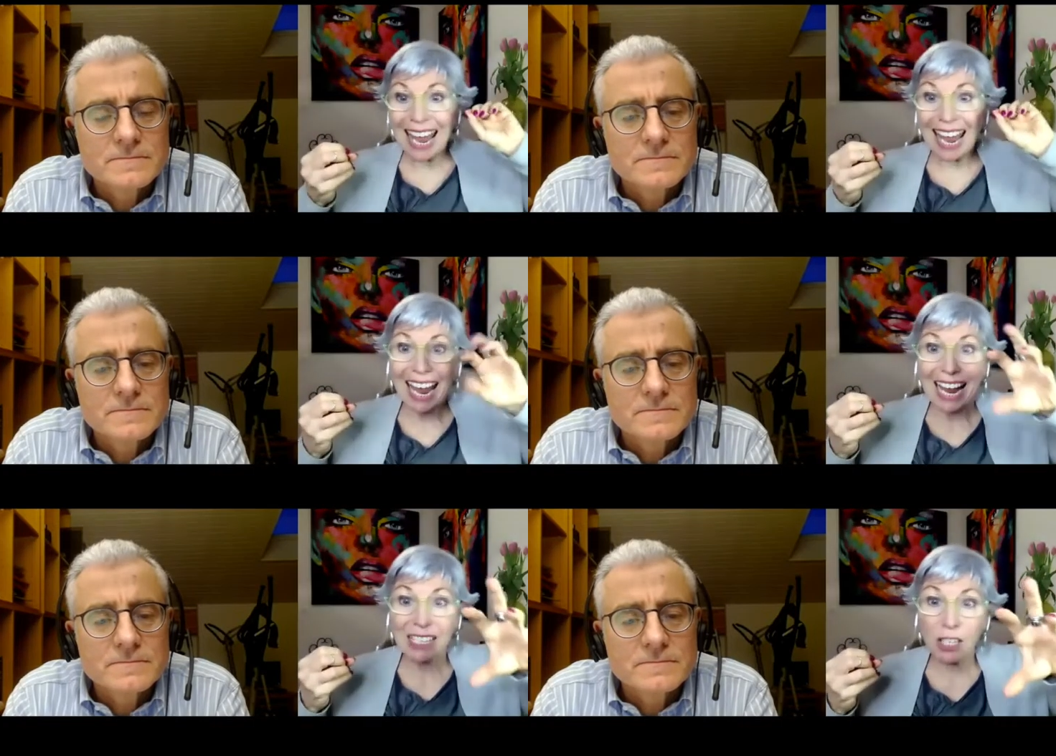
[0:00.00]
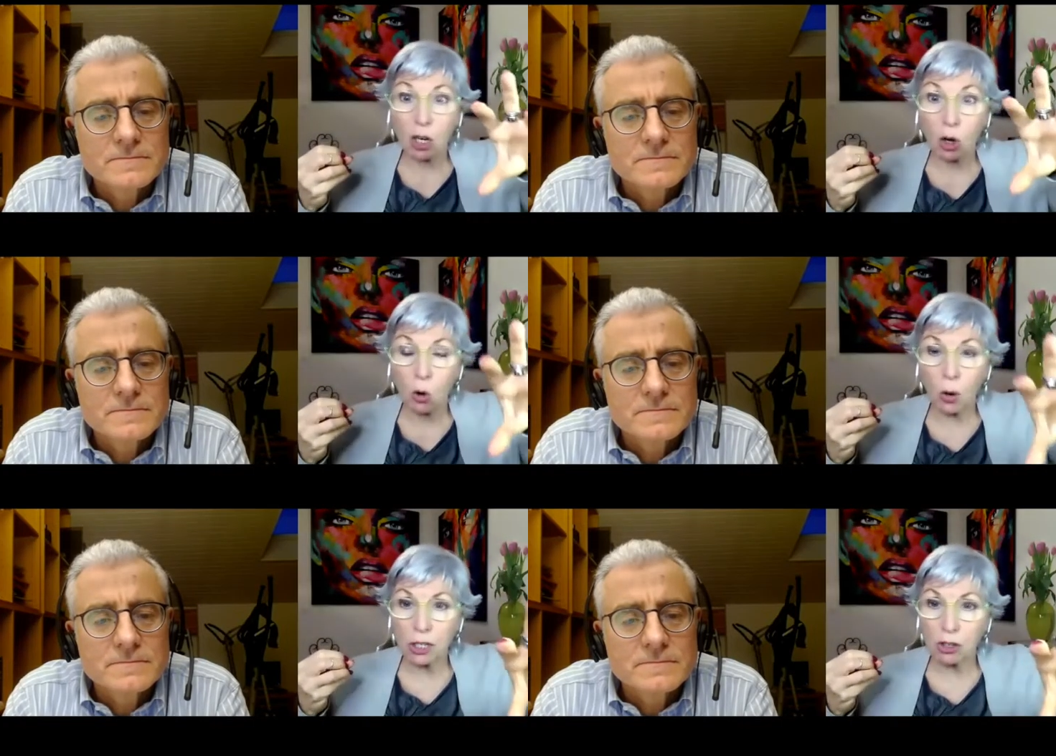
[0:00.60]
Speaker 1: ask
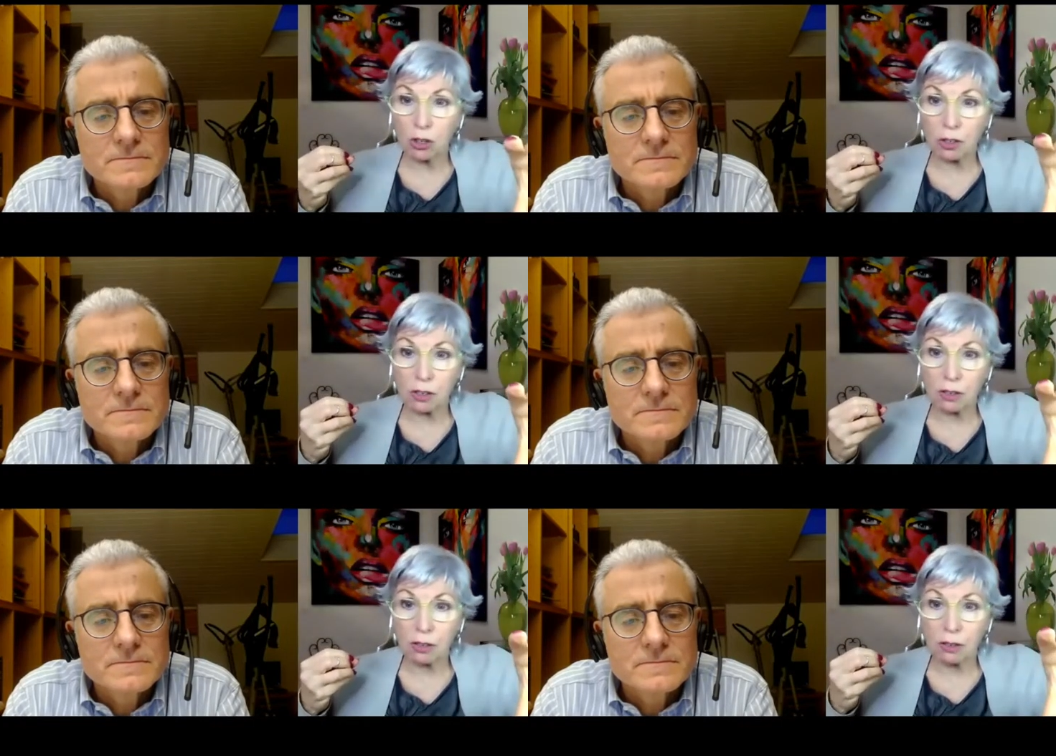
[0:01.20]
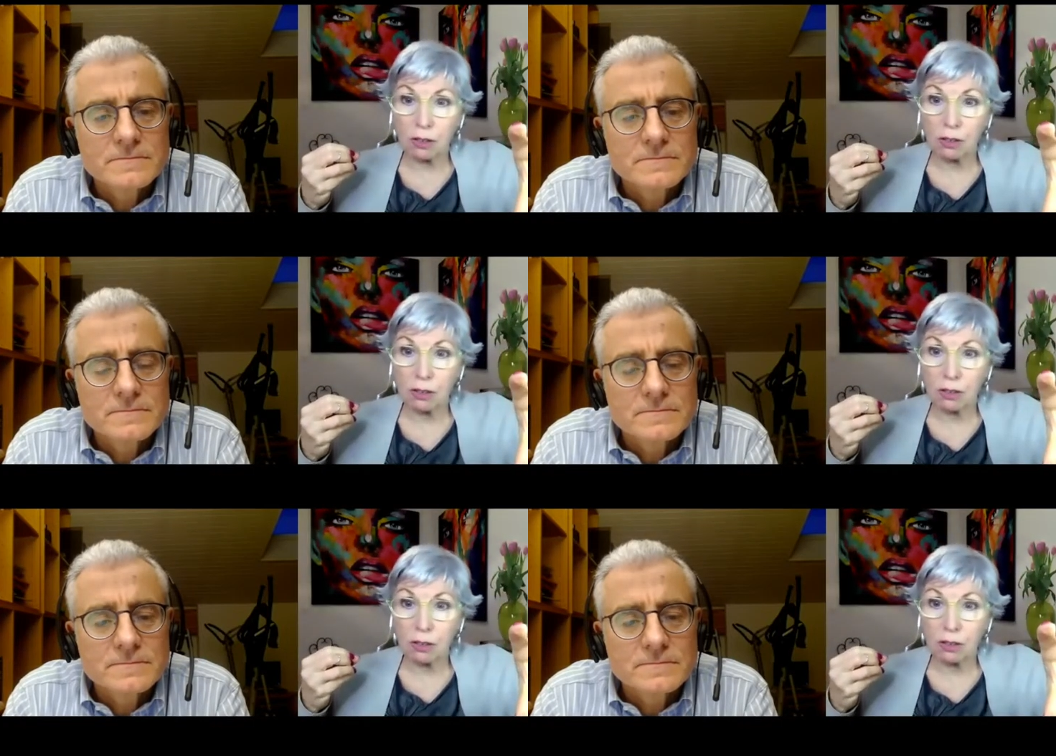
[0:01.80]
questions
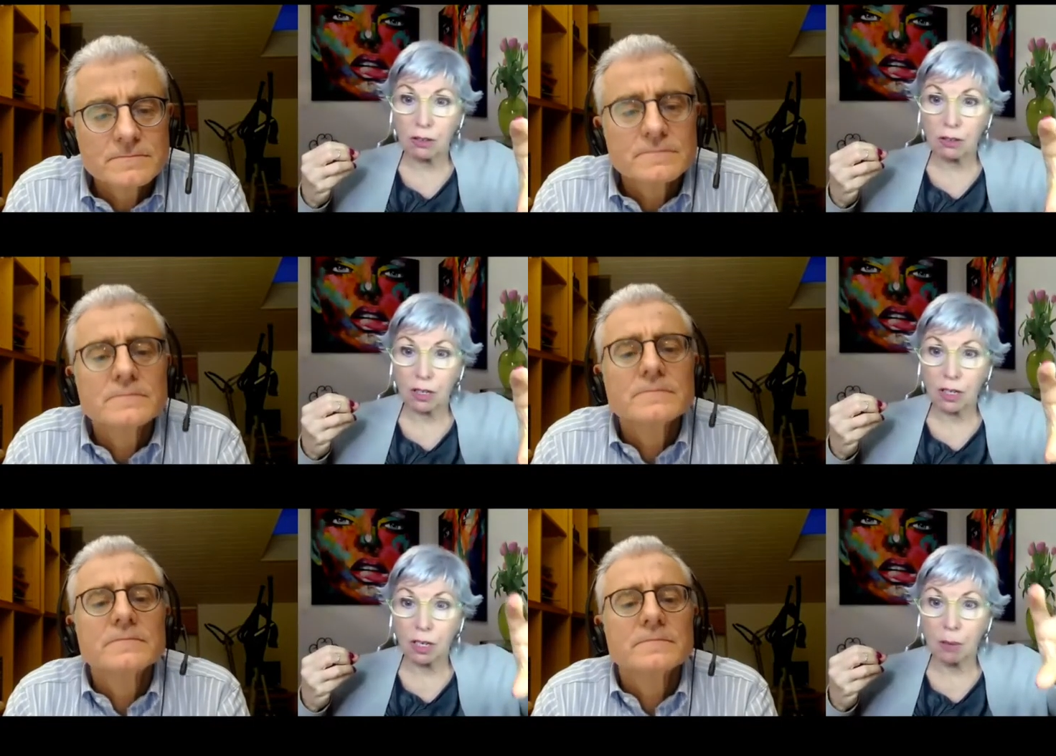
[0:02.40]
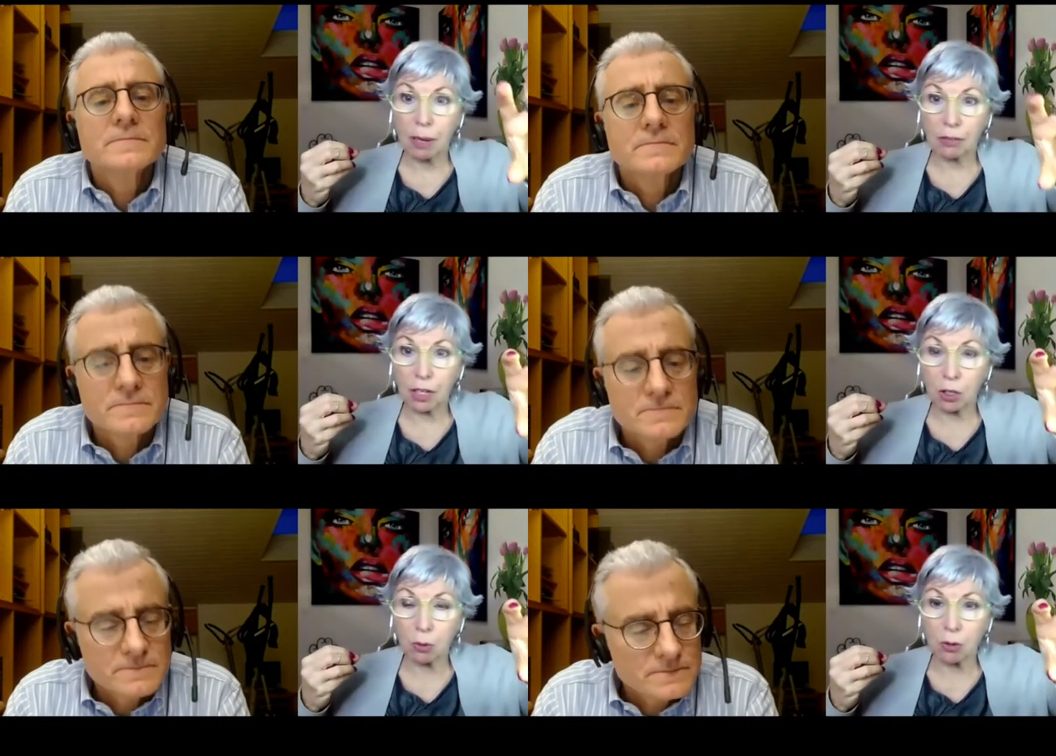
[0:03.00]
about that
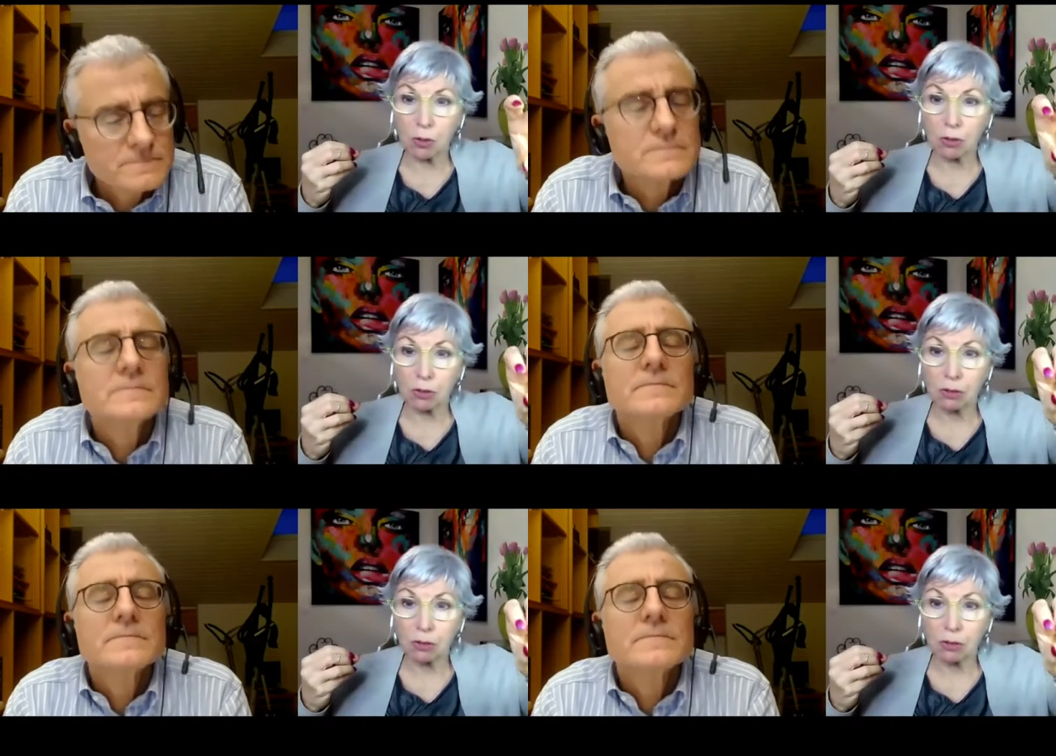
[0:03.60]
other person.